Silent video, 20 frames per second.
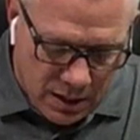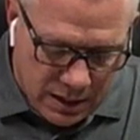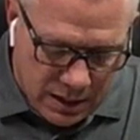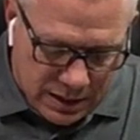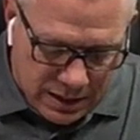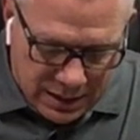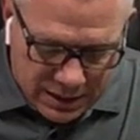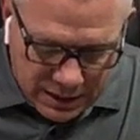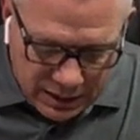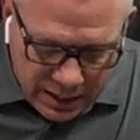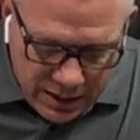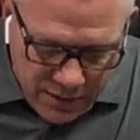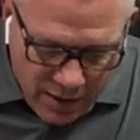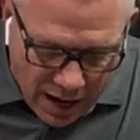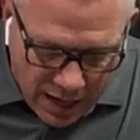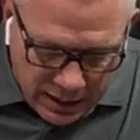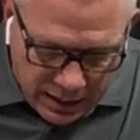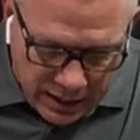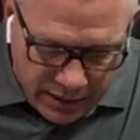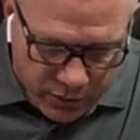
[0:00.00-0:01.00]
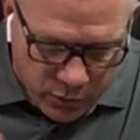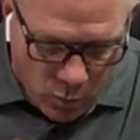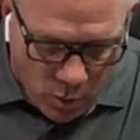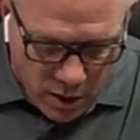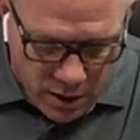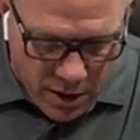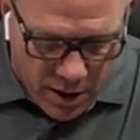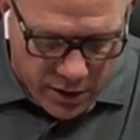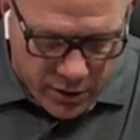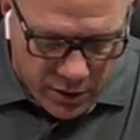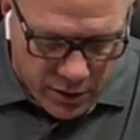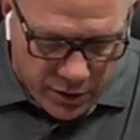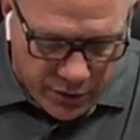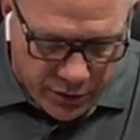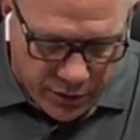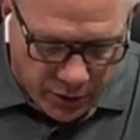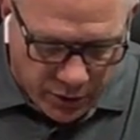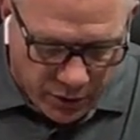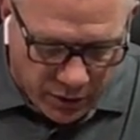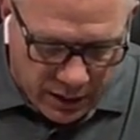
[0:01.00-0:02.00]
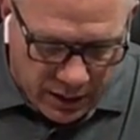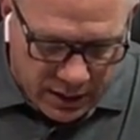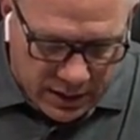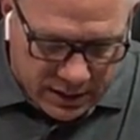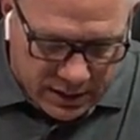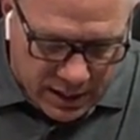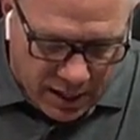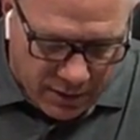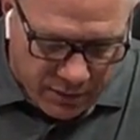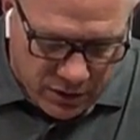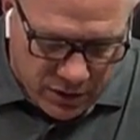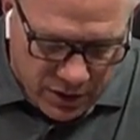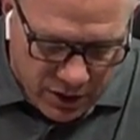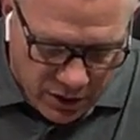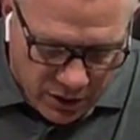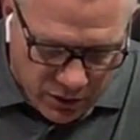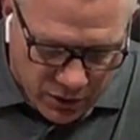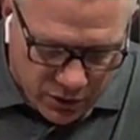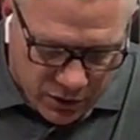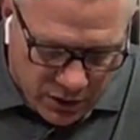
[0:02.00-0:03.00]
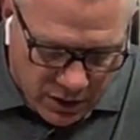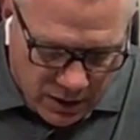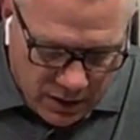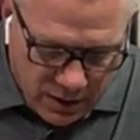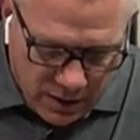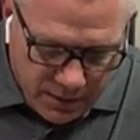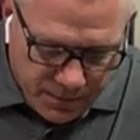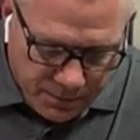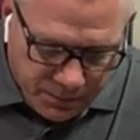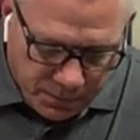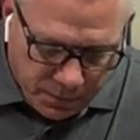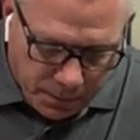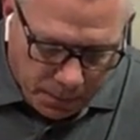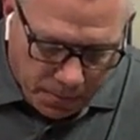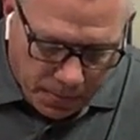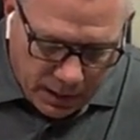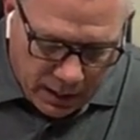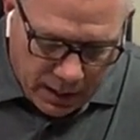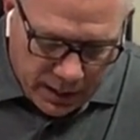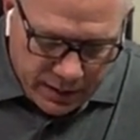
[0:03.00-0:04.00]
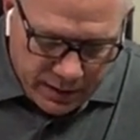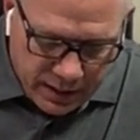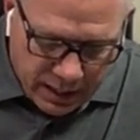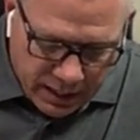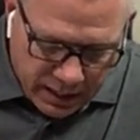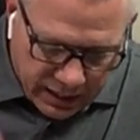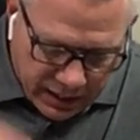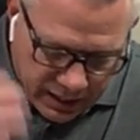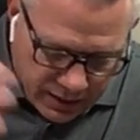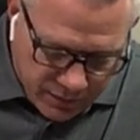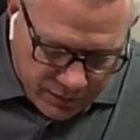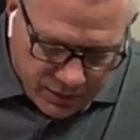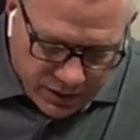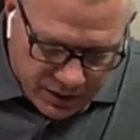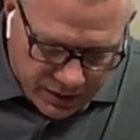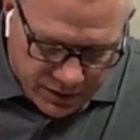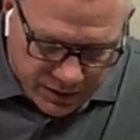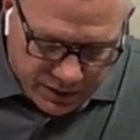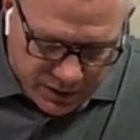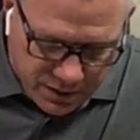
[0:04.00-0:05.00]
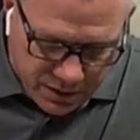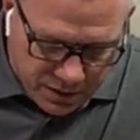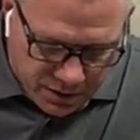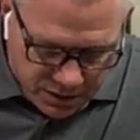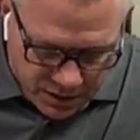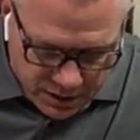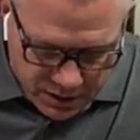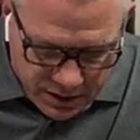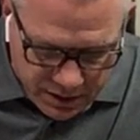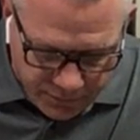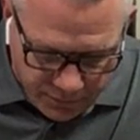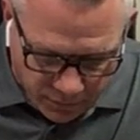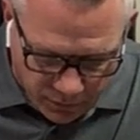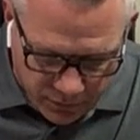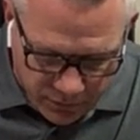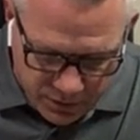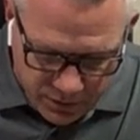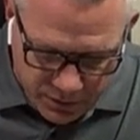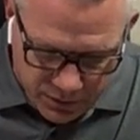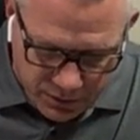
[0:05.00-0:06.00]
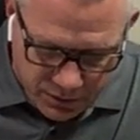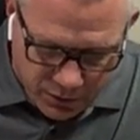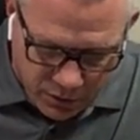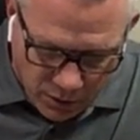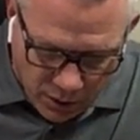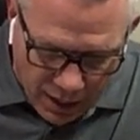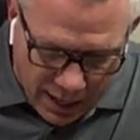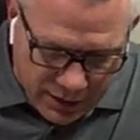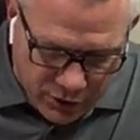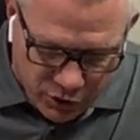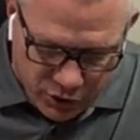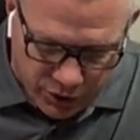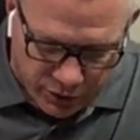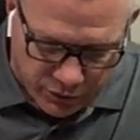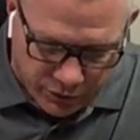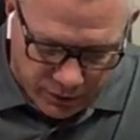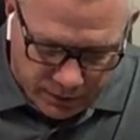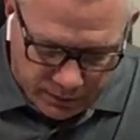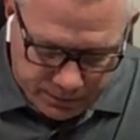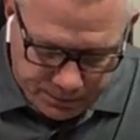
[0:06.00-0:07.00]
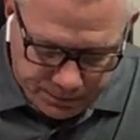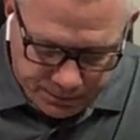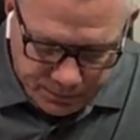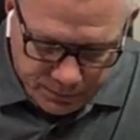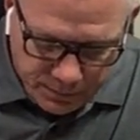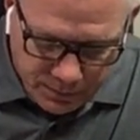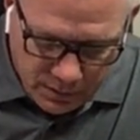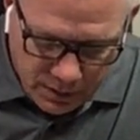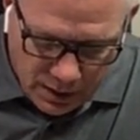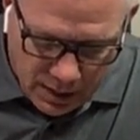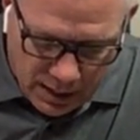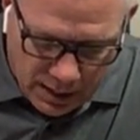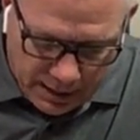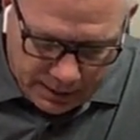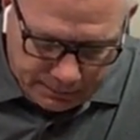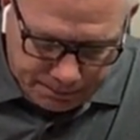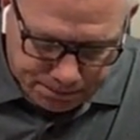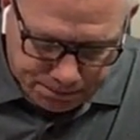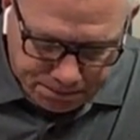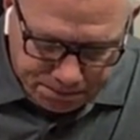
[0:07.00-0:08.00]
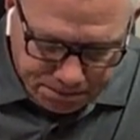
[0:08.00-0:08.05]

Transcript: it says Levi lived 137 years. Then it gives his different grandchildren. Um,